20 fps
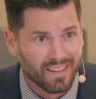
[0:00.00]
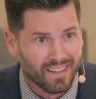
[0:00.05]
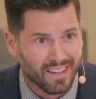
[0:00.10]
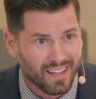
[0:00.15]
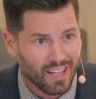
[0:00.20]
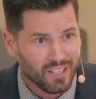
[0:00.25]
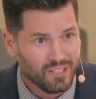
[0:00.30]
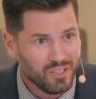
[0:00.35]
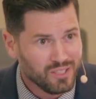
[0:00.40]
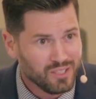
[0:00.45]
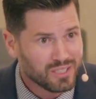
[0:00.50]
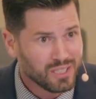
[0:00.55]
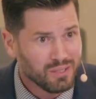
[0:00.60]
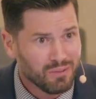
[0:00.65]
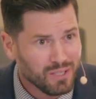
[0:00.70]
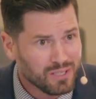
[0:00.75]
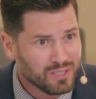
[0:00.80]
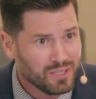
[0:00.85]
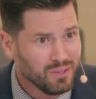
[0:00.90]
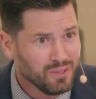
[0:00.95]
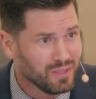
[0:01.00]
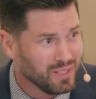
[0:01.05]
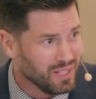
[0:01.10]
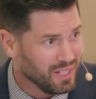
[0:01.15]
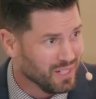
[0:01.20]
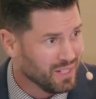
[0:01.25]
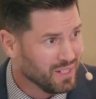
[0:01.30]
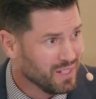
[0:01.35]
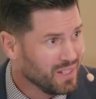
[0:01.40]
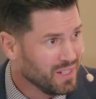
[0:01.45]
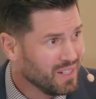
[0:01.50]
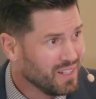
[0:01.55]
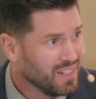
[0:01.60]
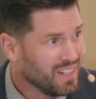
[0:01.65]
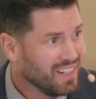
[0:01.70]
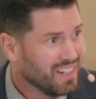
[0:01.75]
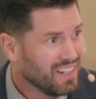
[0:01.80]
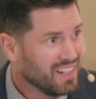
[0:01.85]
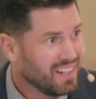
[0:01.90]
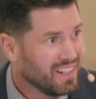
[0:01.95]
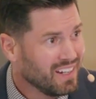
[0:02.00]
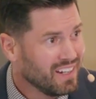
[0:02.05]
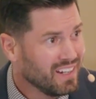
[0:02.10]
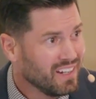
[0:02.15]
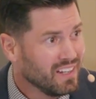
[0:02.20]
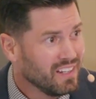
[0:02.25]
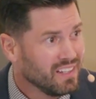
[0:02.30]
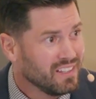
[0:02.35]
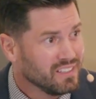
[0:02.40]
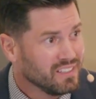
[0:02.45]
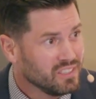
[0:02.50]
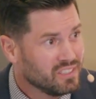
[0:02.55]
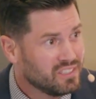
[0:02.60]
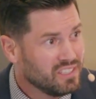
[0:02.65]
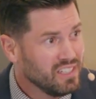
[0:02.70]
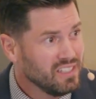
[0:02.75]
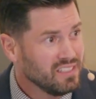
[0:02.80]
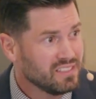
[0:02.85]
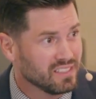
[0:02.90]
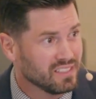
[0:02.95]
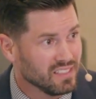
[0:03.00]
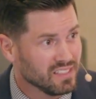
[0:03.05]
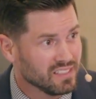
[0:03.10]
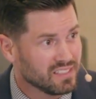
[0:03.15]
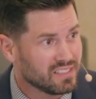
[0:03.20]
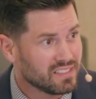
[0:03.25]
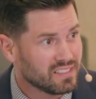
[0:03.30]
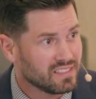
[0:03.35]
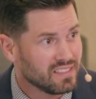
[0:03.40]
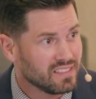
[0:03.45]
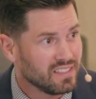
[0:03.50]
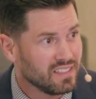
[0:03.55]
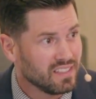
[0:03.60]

And do you see what he's doing here? Jesus